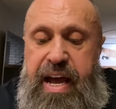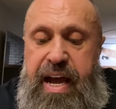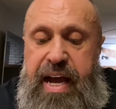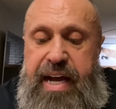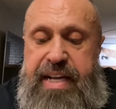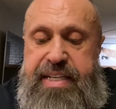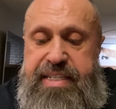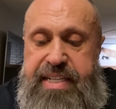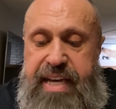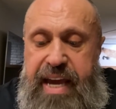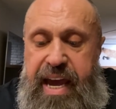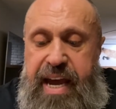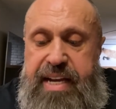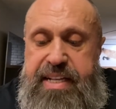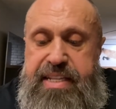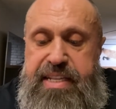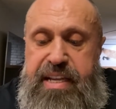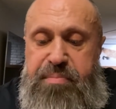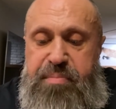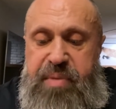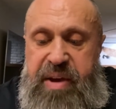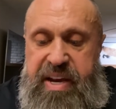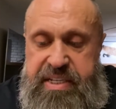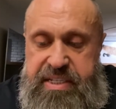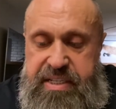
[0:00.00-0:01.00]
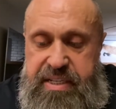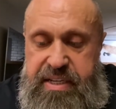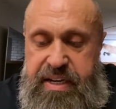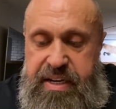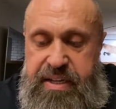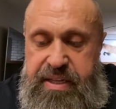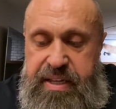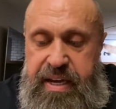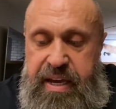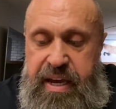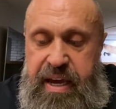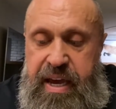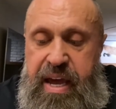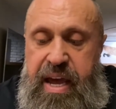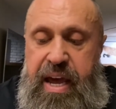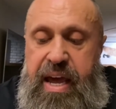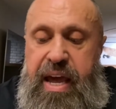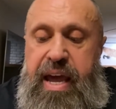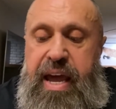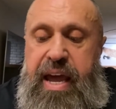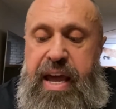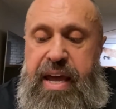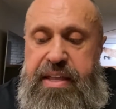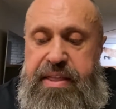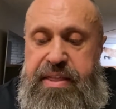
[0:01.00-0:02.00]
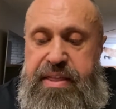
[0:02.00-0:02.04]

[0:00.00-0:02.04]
attacked domestically and